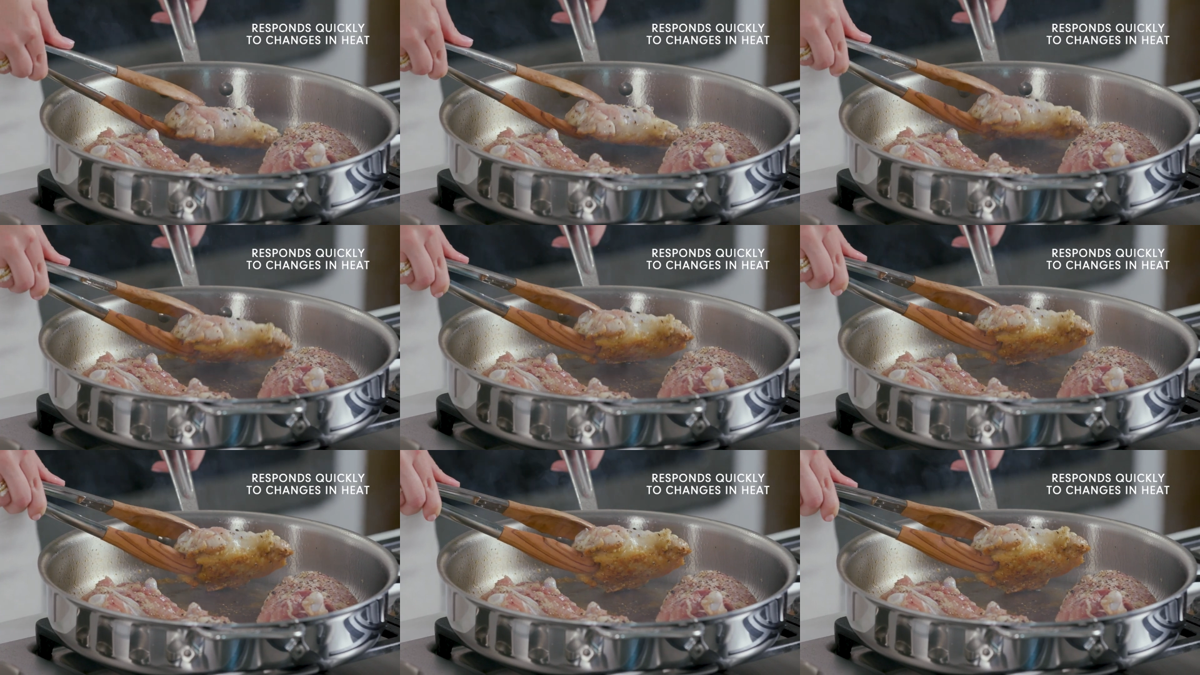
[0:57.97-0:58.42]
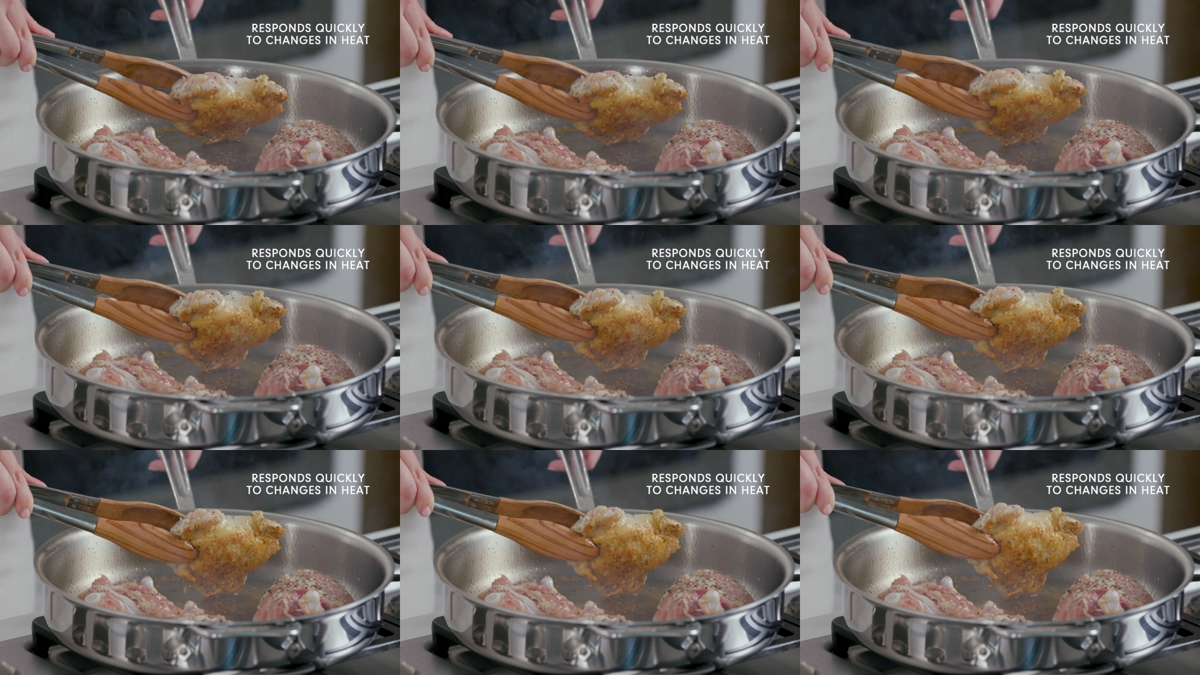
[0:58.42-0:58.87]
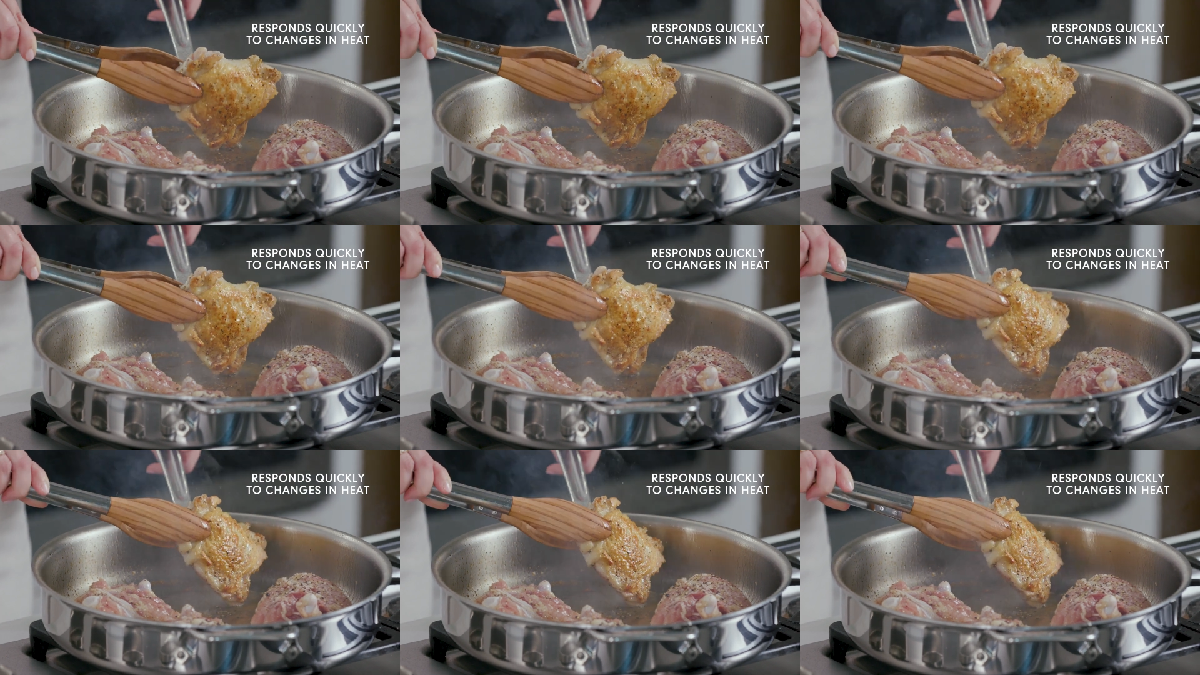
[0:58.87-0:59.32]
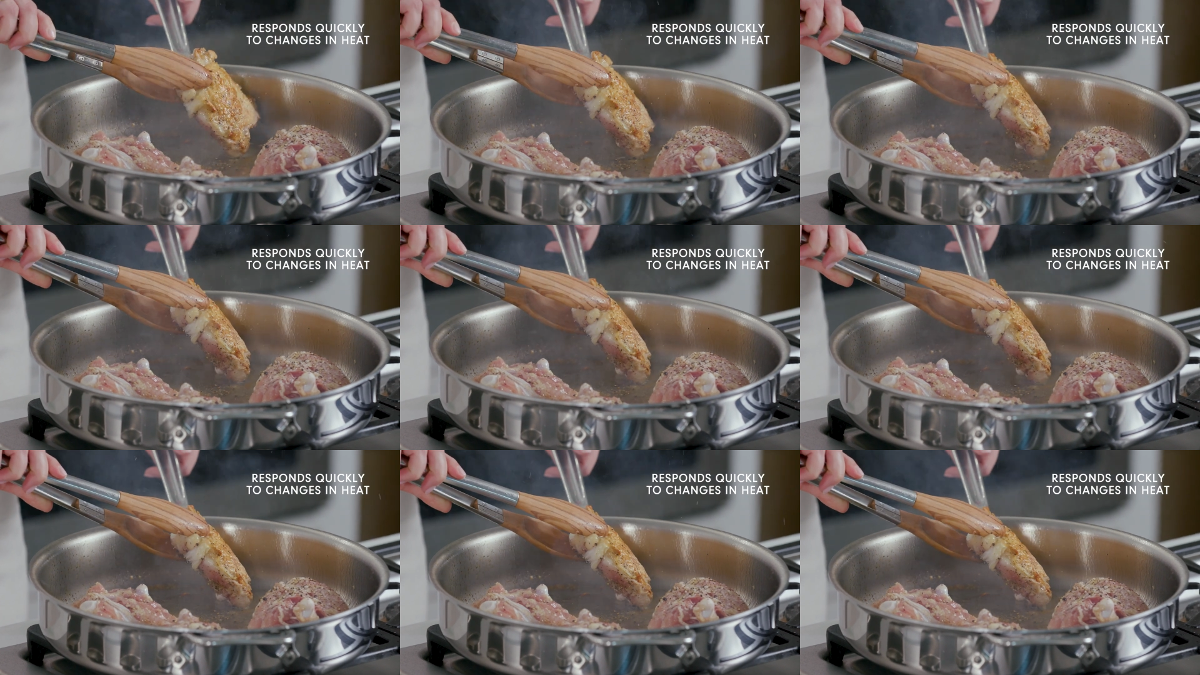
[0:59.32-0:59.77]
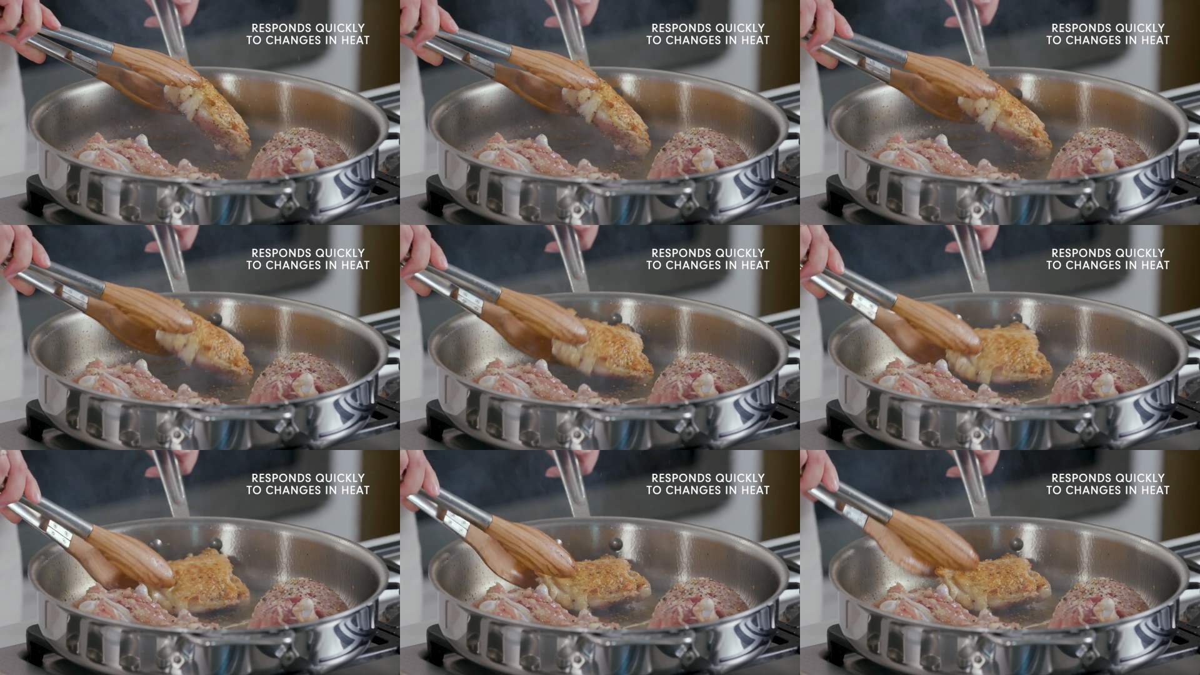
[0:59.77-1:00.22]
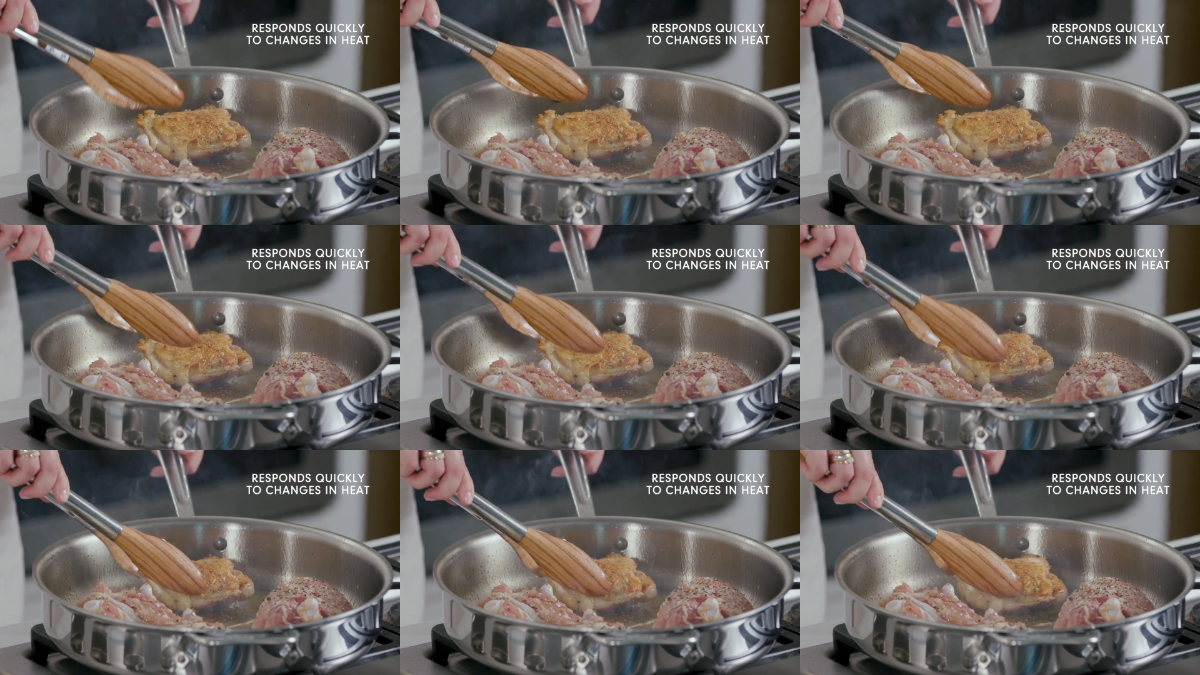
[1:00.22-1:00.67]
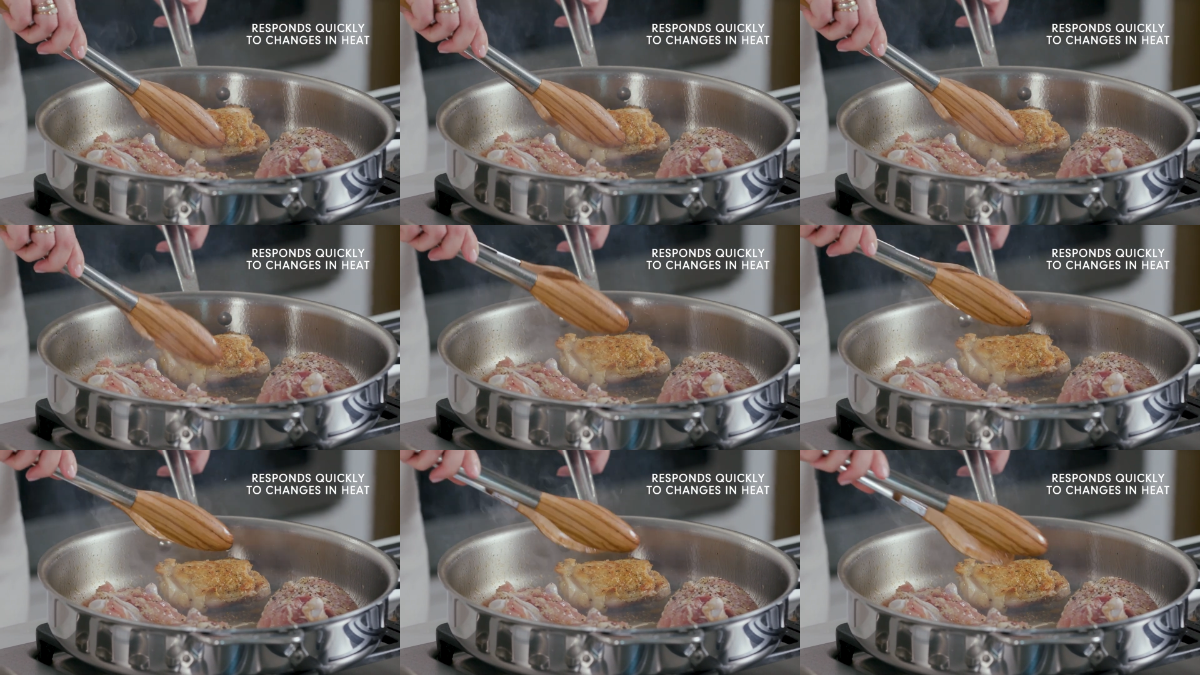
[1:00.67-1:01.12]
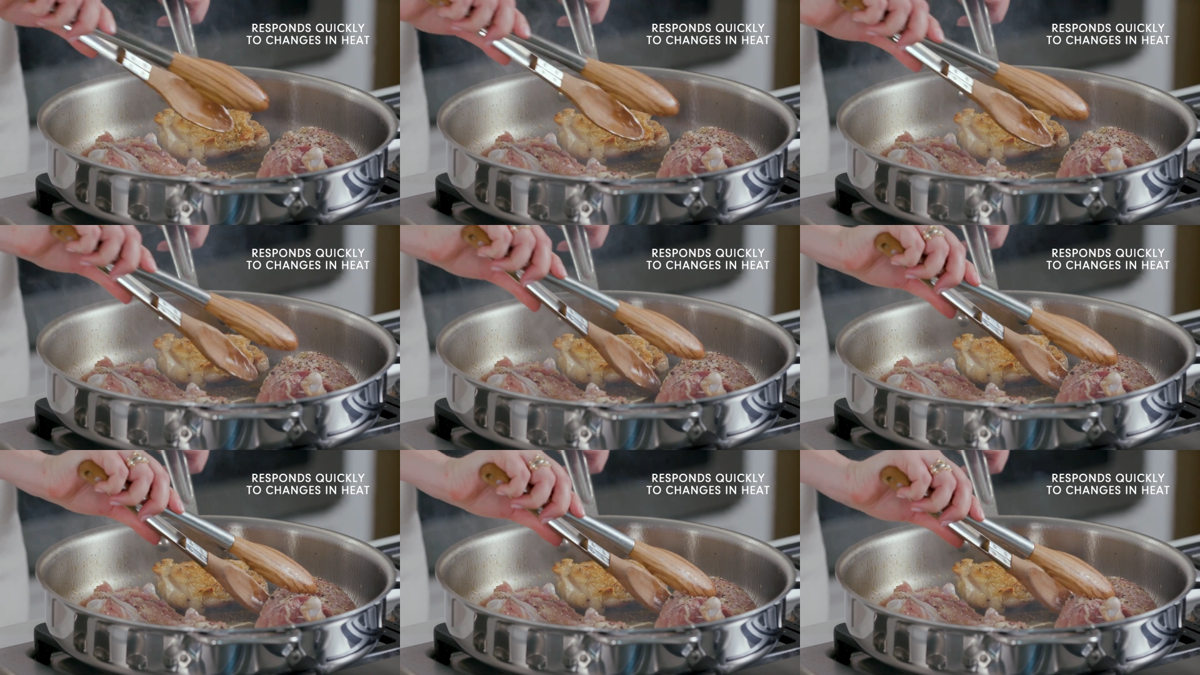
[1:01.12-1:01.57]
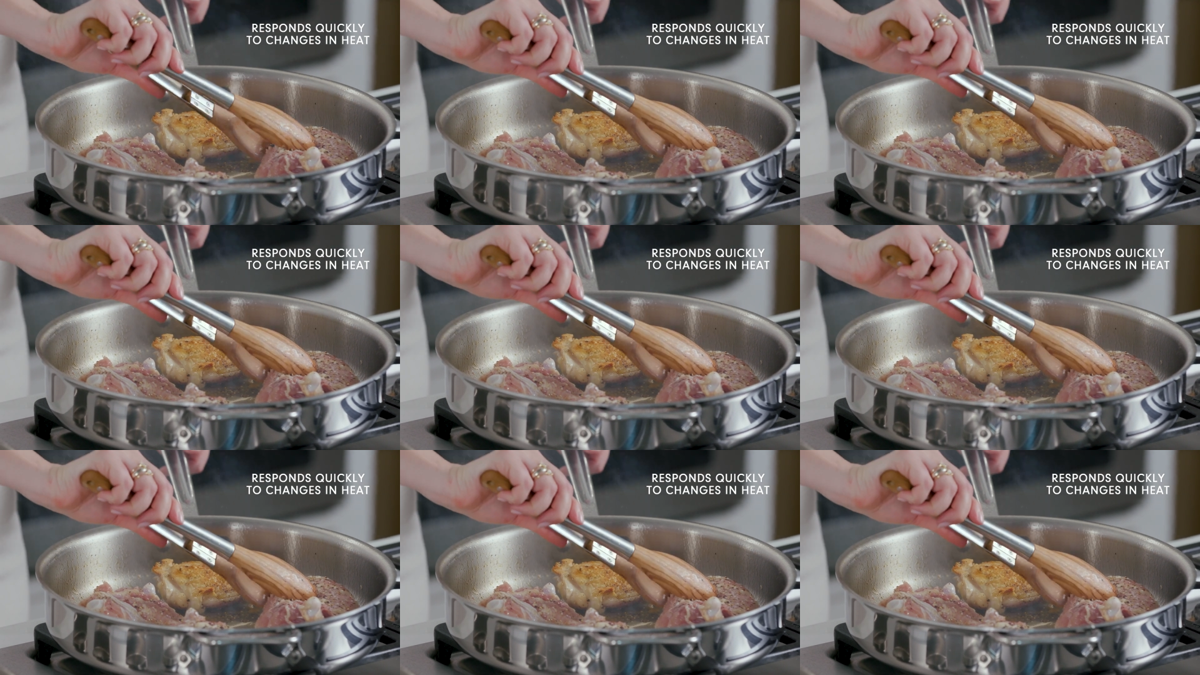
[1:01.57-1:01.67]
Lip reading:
(no speaker visible)